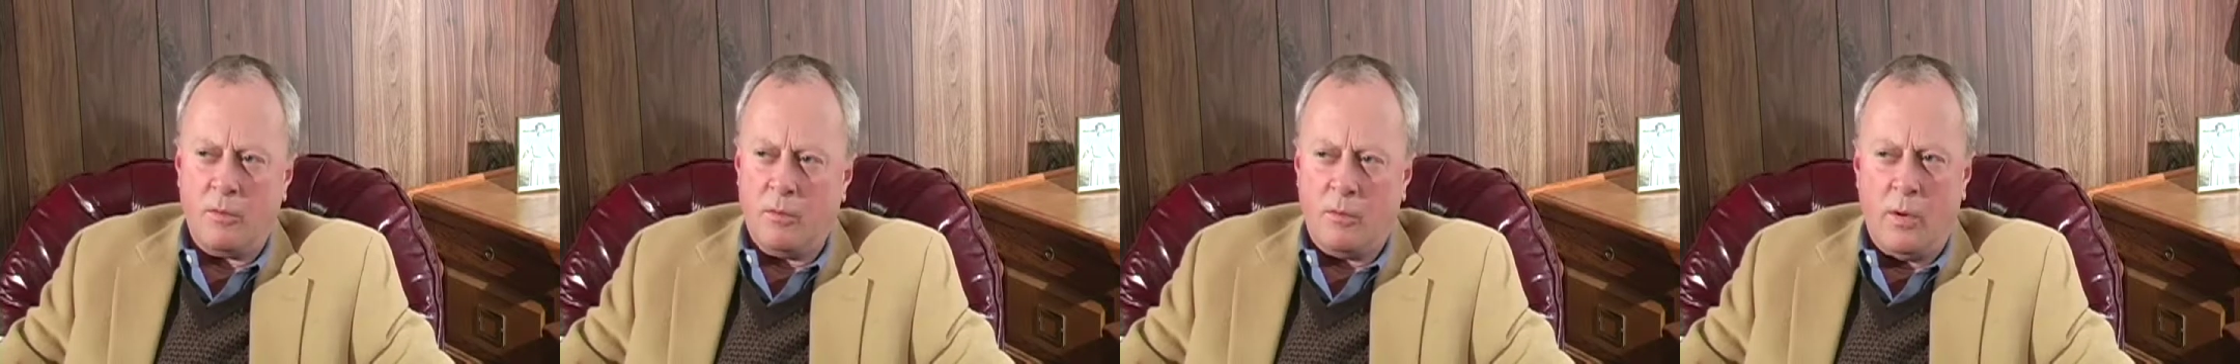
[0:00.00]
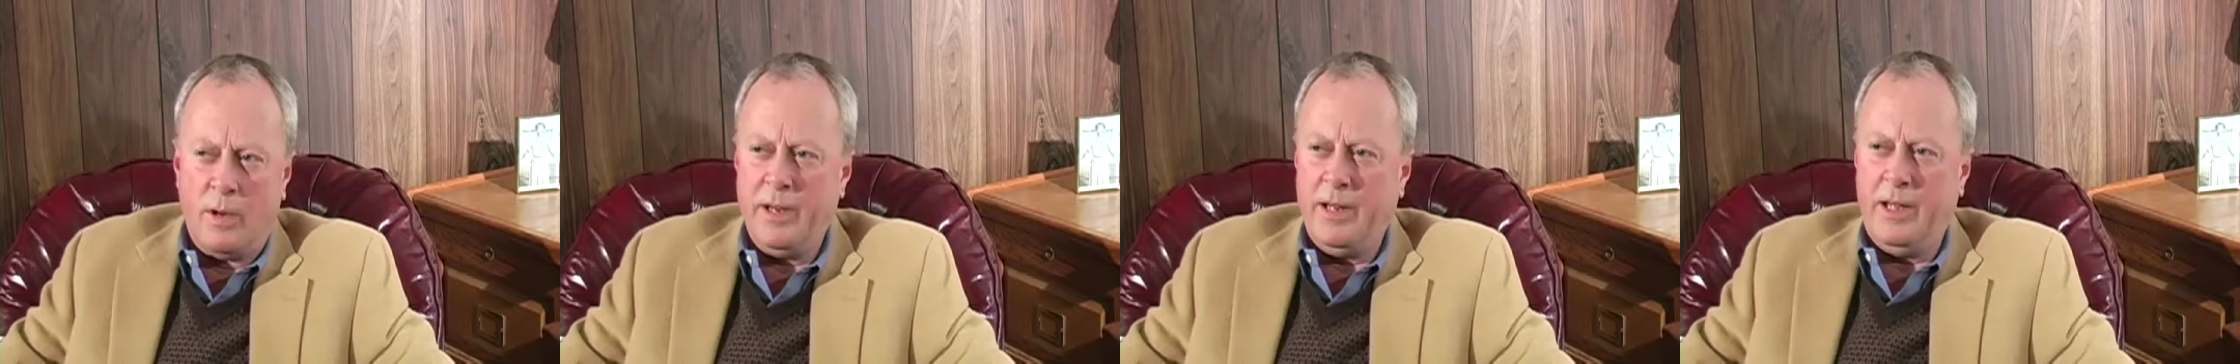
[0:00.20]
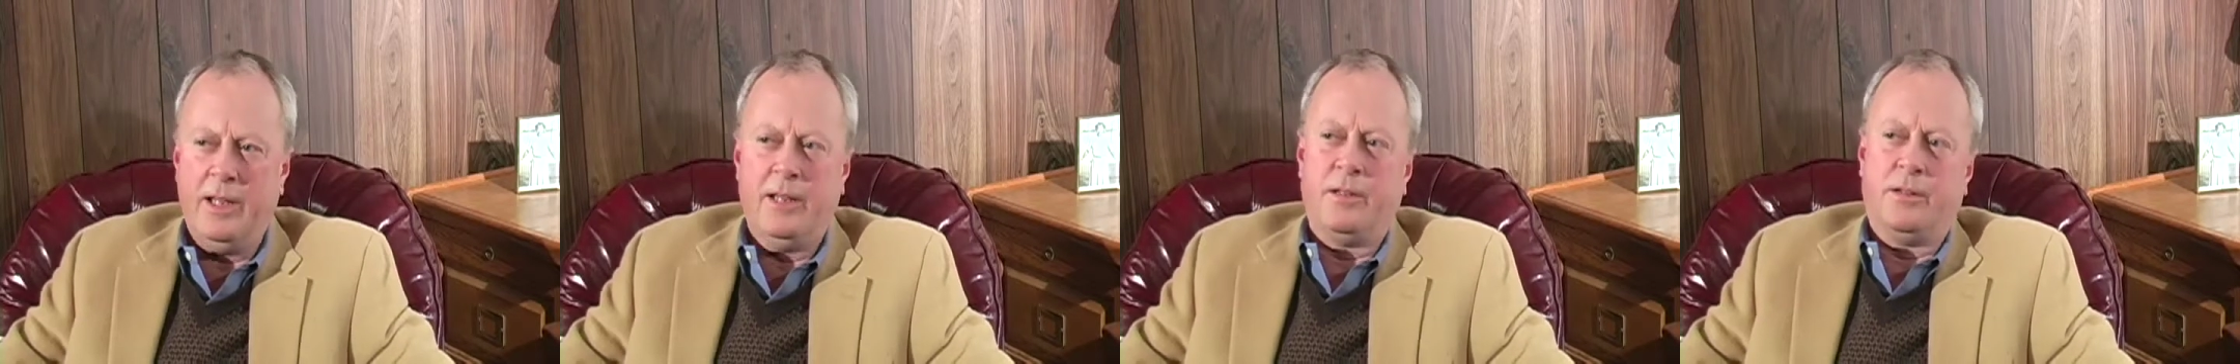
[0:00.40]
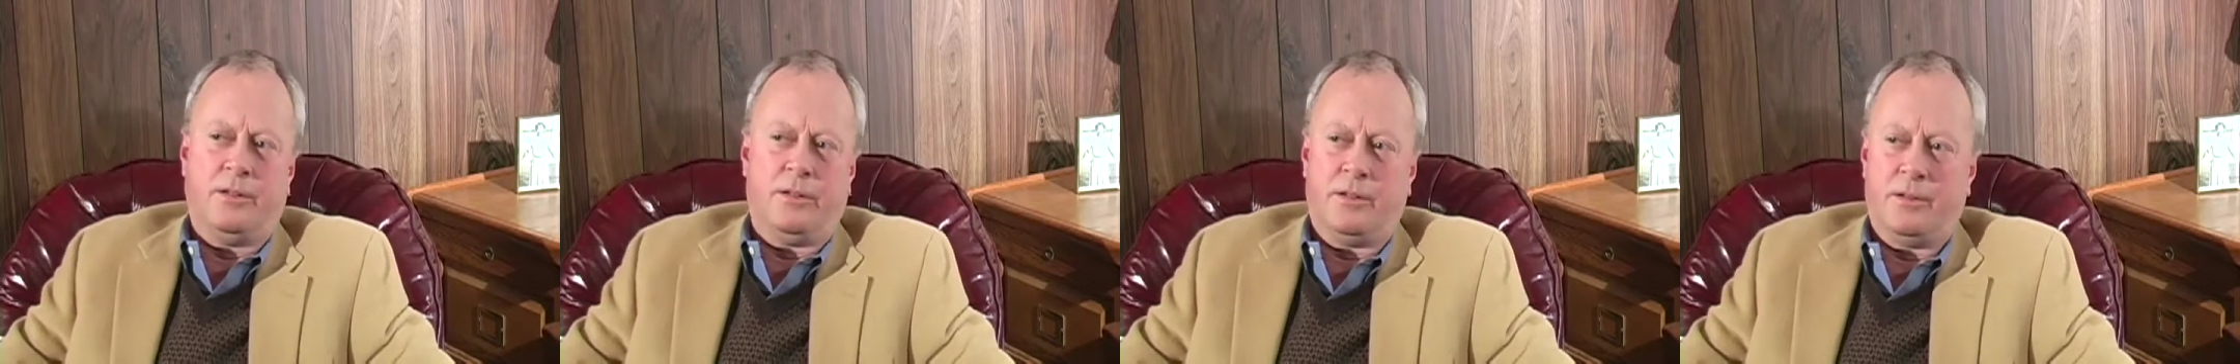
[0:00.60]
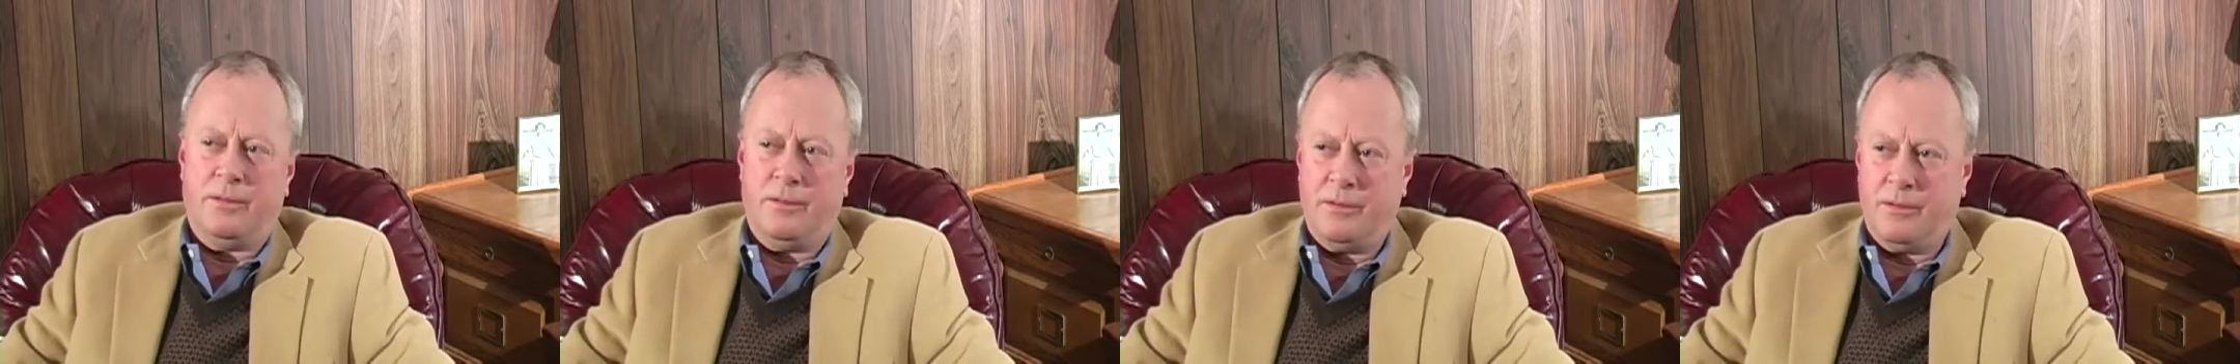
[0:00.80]
what
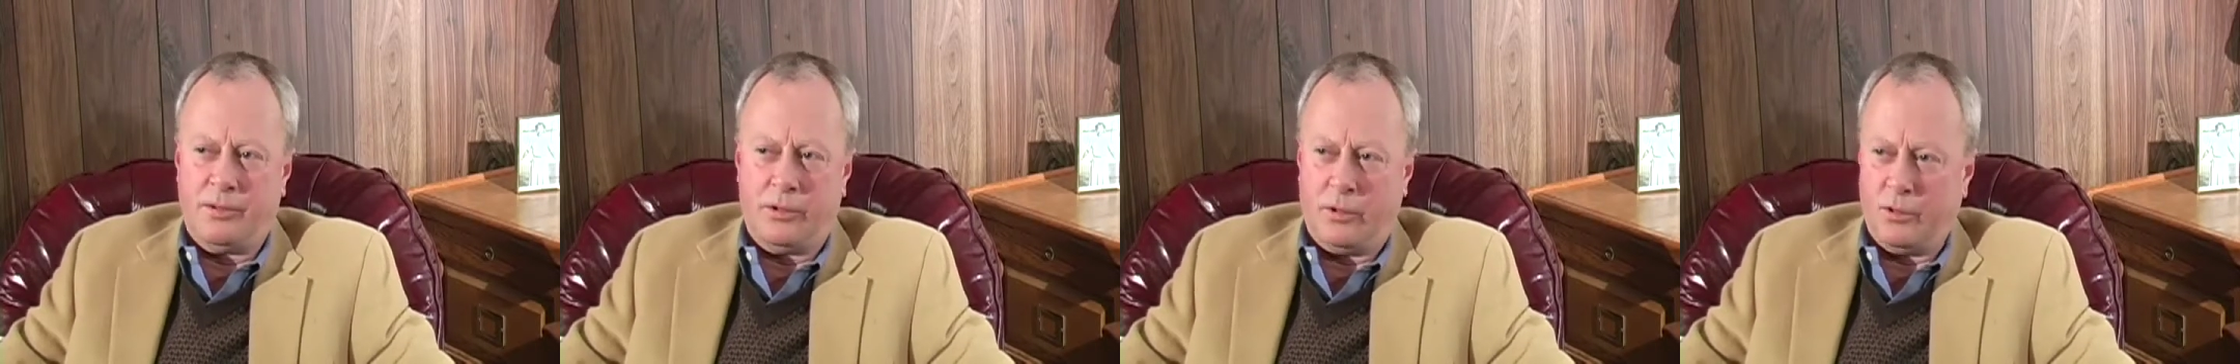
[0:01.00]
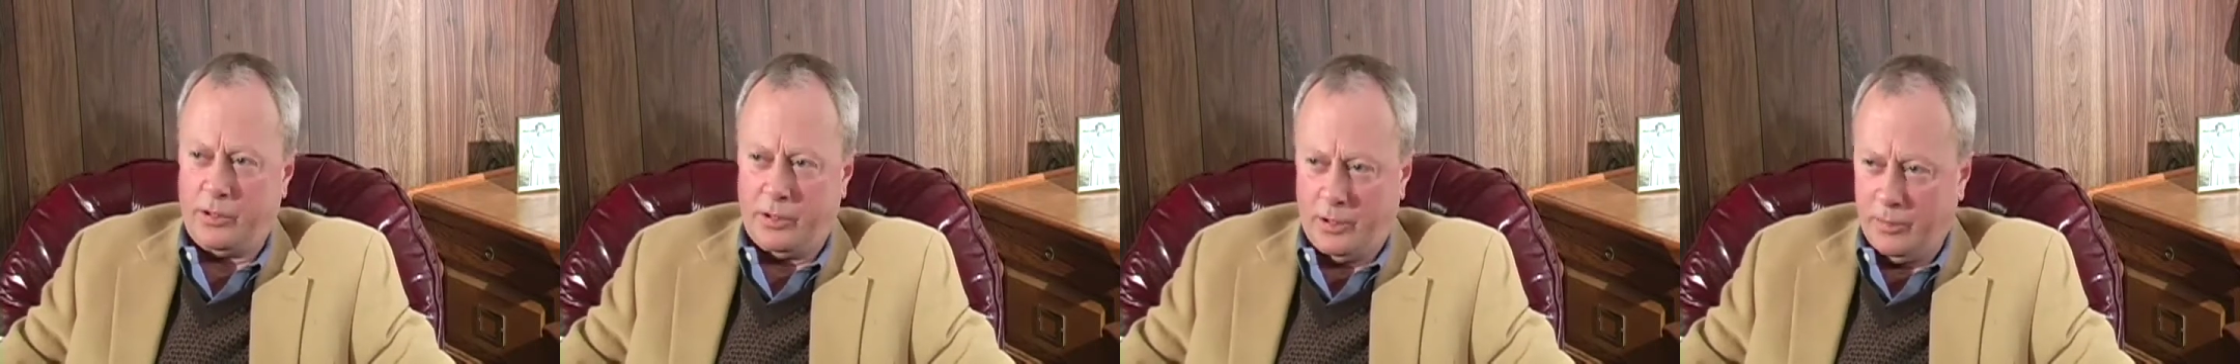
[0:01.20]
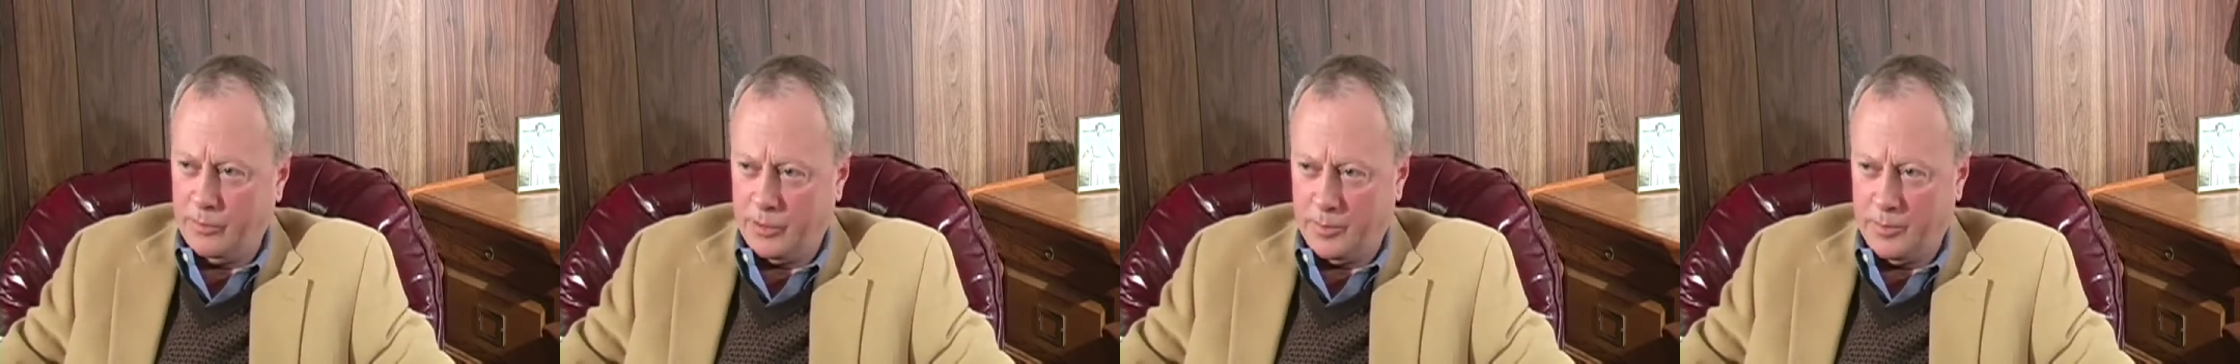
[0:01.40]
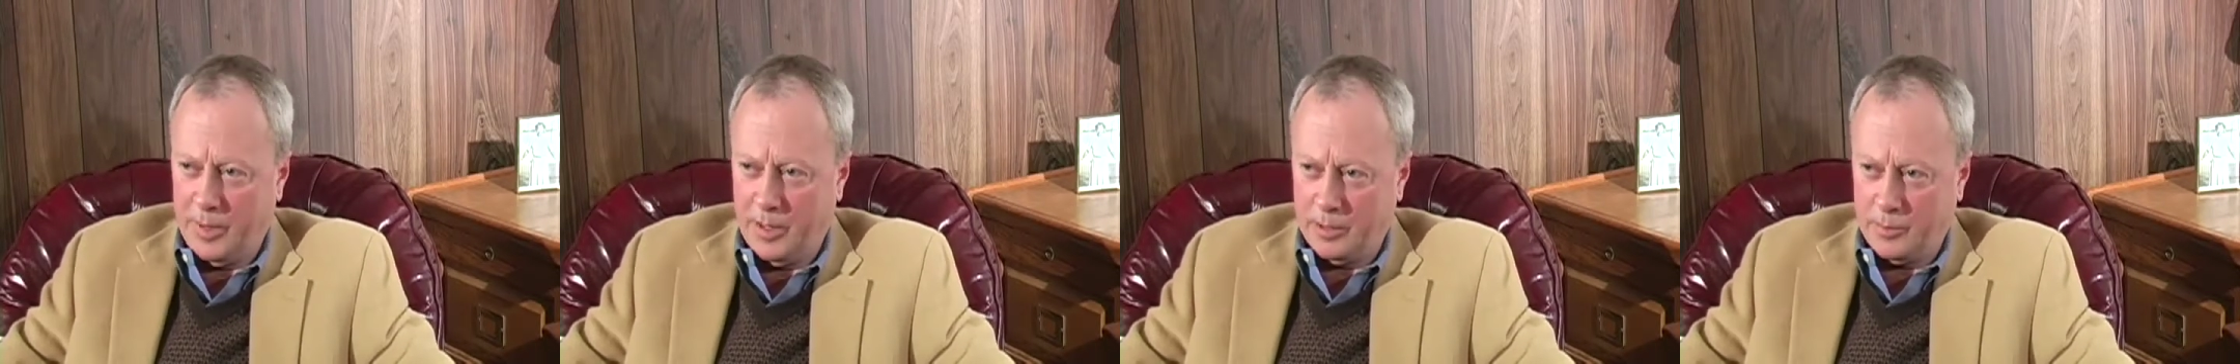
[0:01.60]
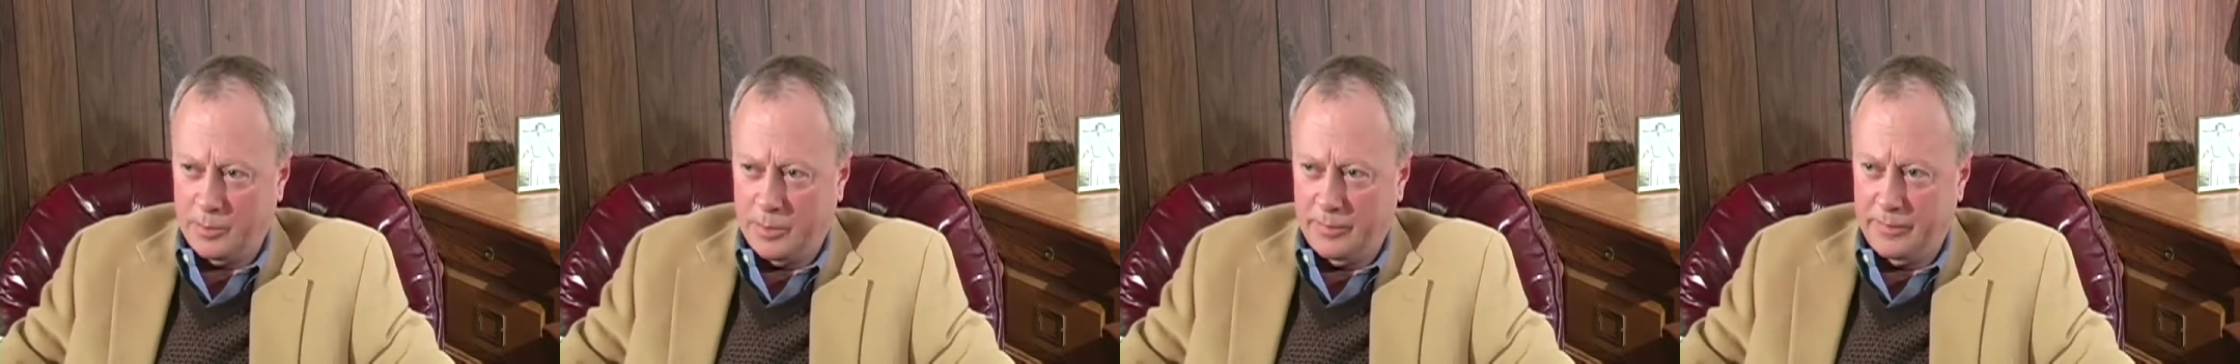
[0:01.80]
is socially
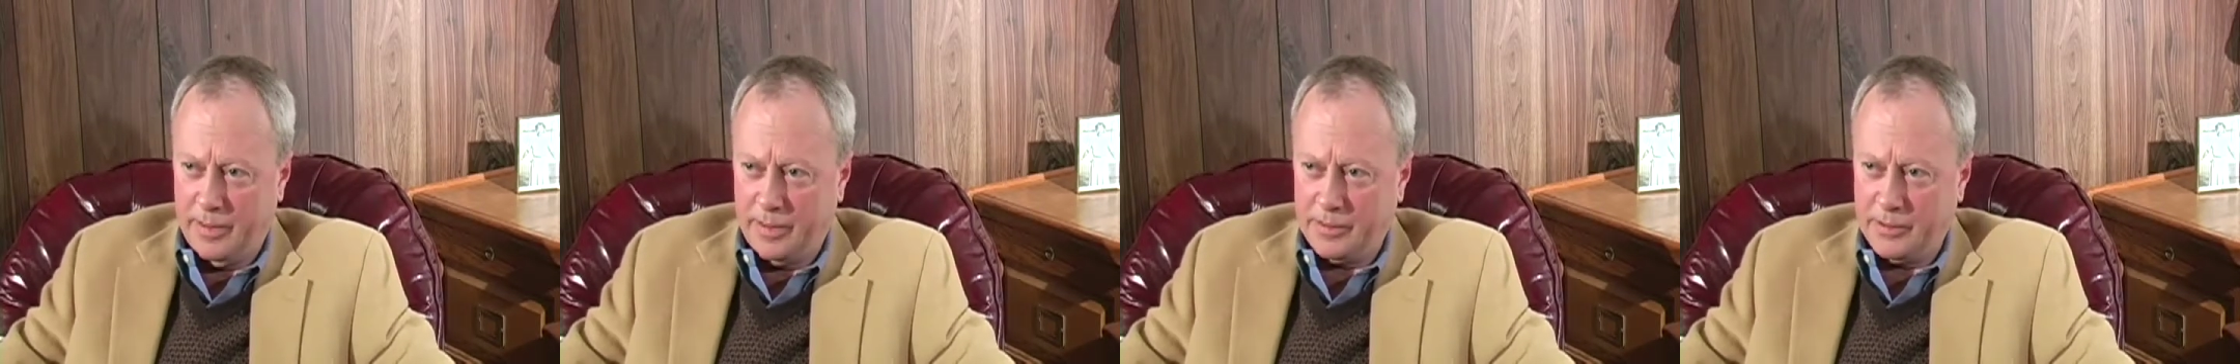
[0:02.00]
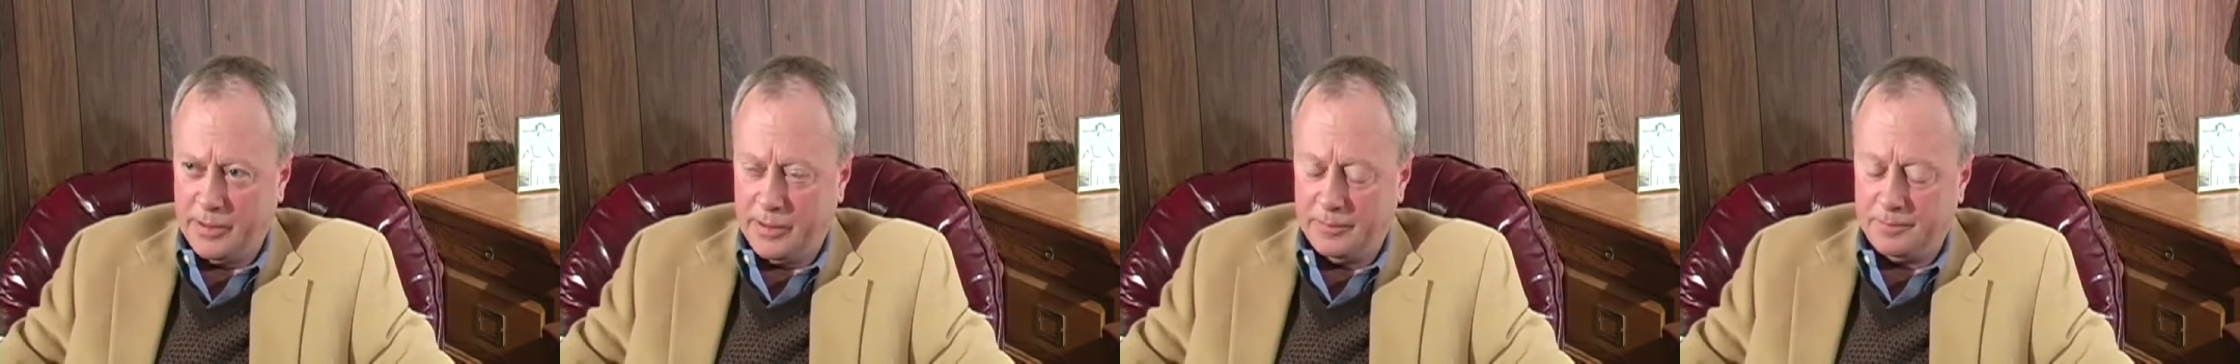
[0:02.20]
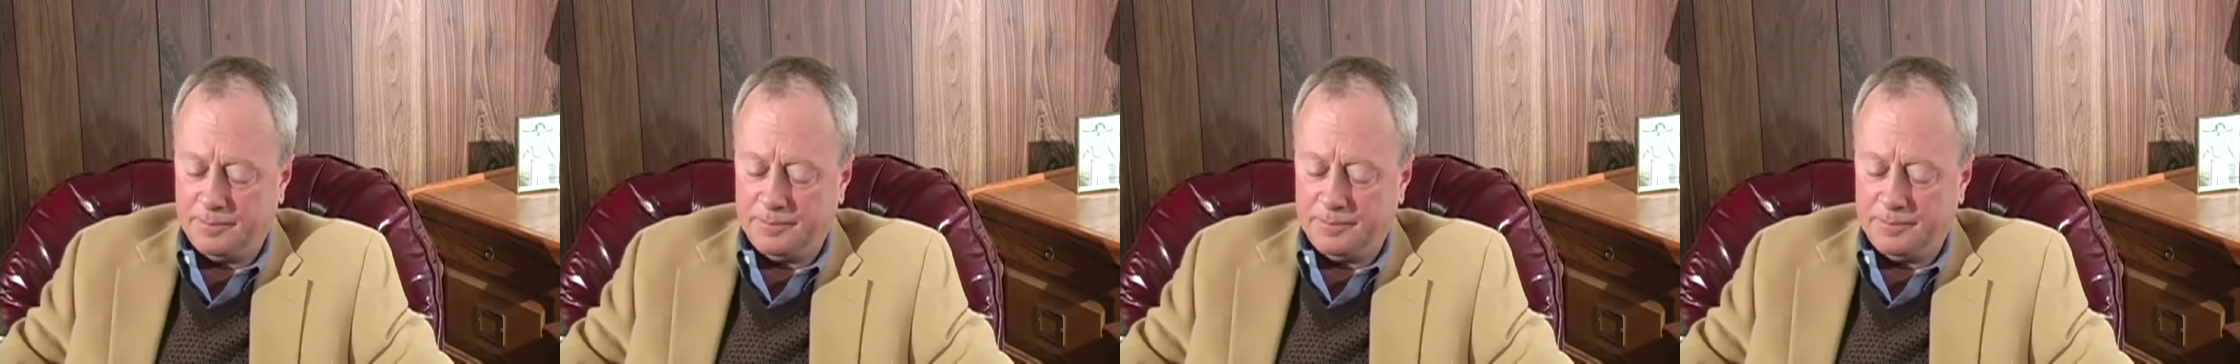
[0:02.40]
responsible investing?